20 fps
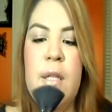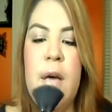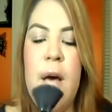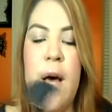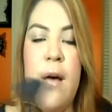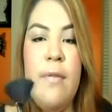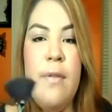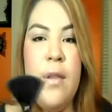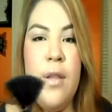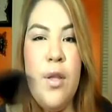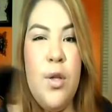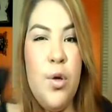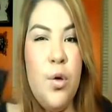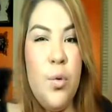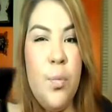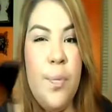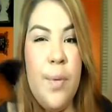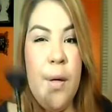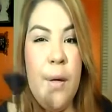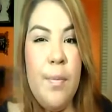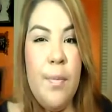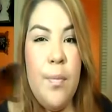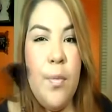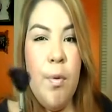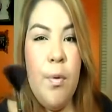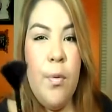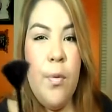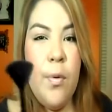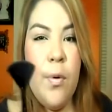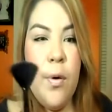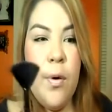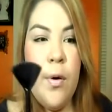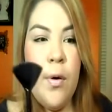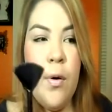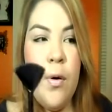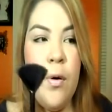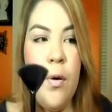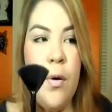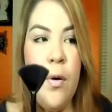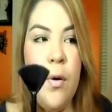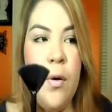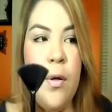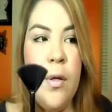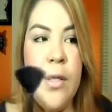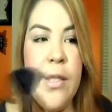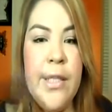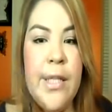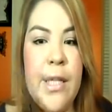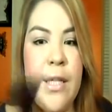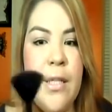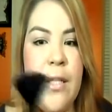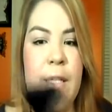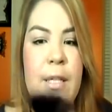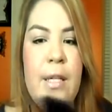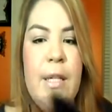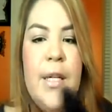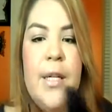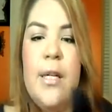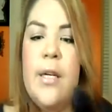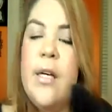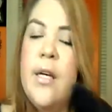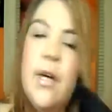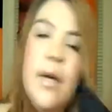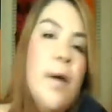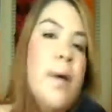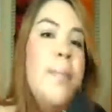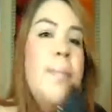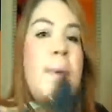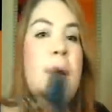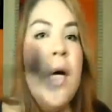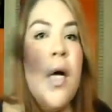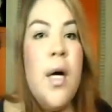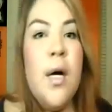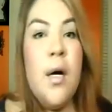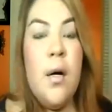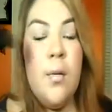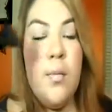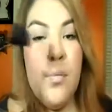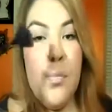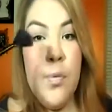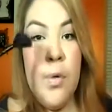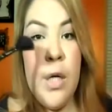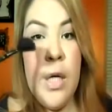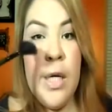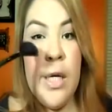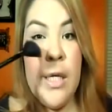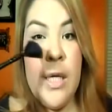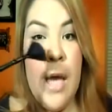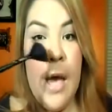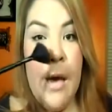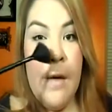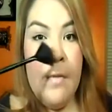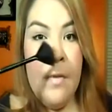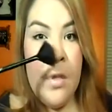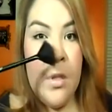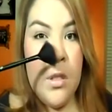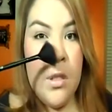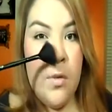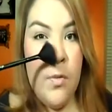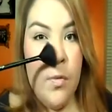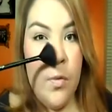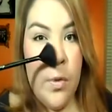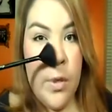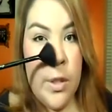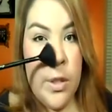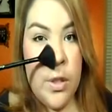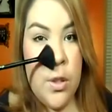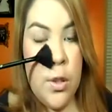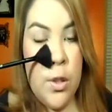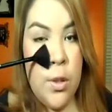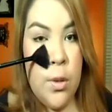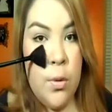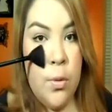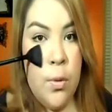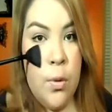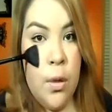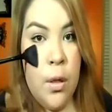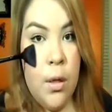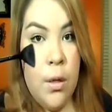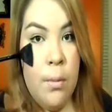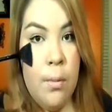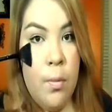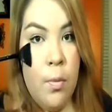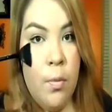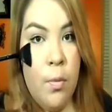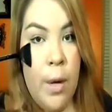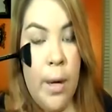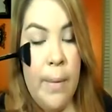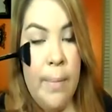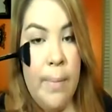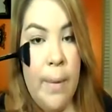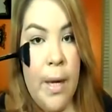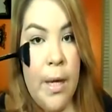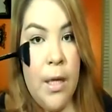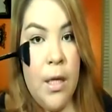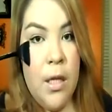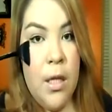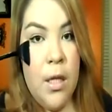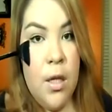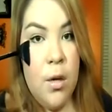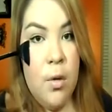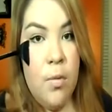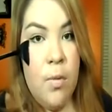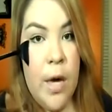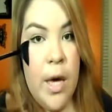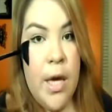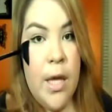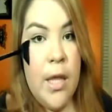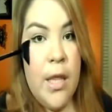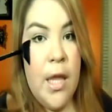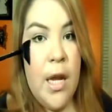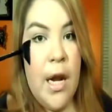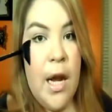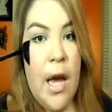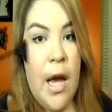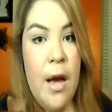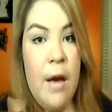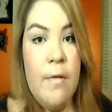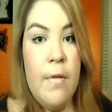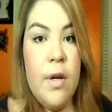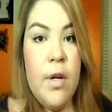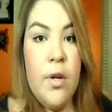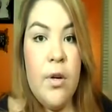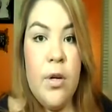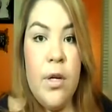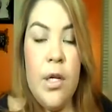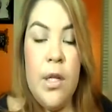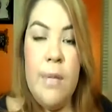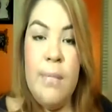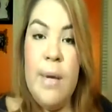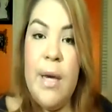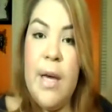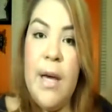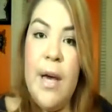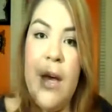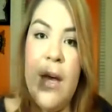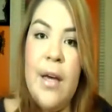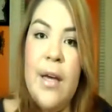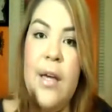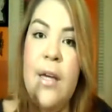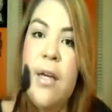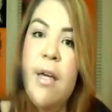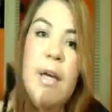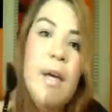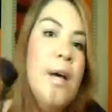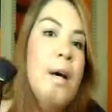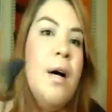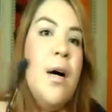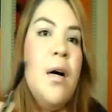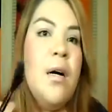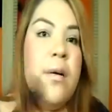it to have a little bit more density. But what I have used it for is to wipe anything away that I have underneath my eye.